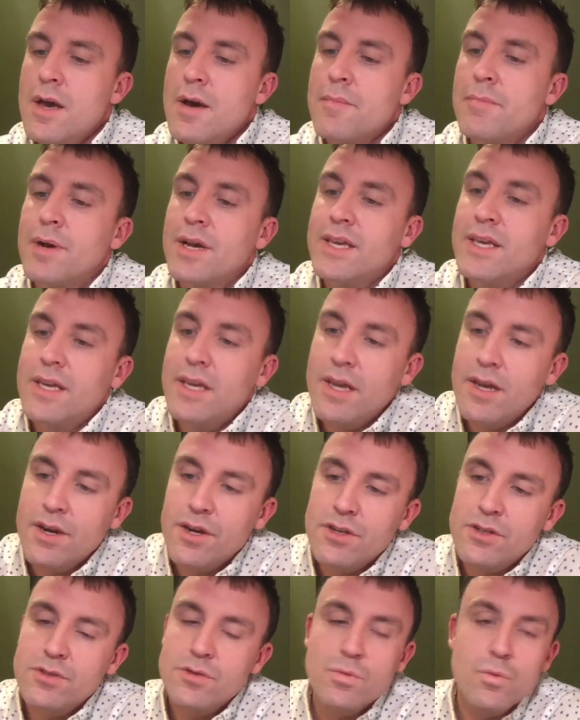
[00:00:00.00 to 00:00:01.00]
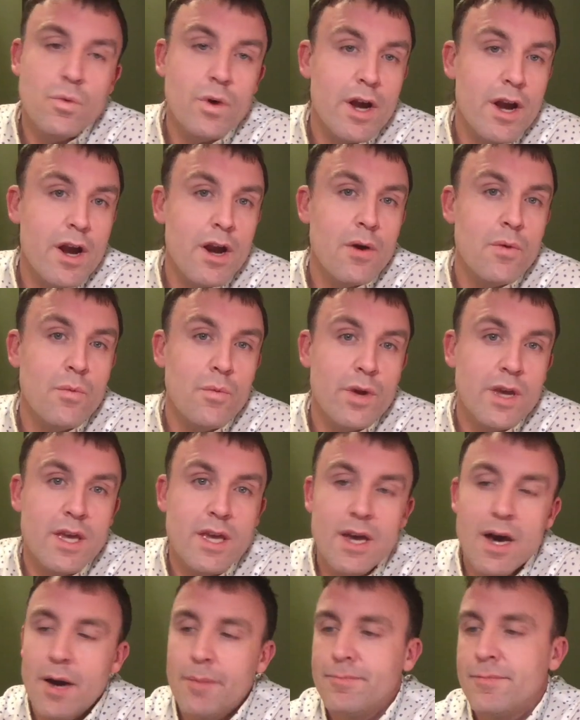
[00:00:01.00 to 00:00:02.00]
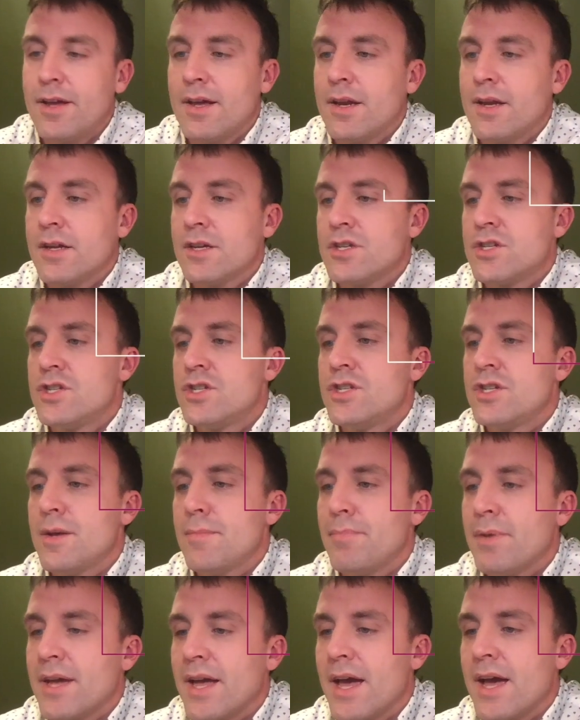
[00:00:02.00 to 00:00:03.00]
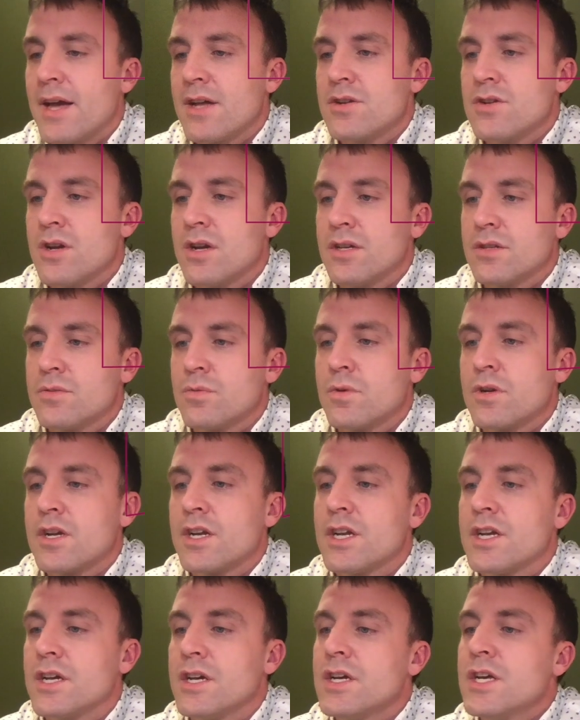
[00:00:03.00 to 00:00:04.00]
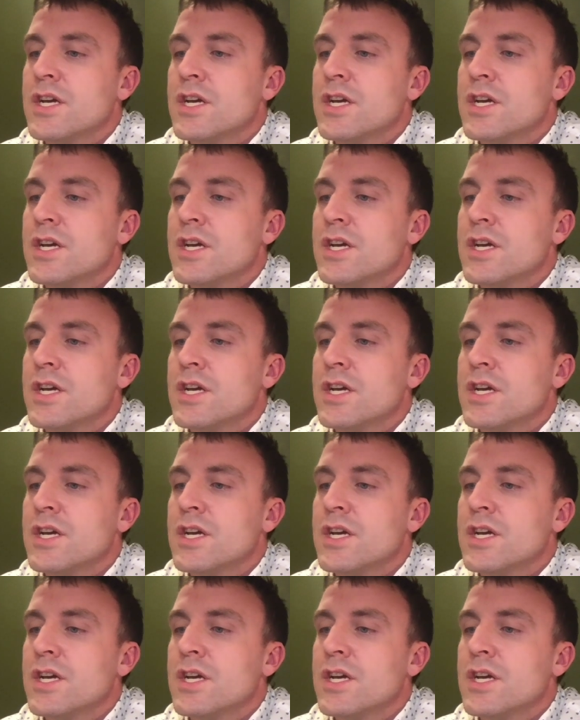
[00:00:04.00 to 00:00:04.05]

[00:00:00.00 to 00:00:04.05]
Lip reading: But here's where we update it. Shipping address. We're going to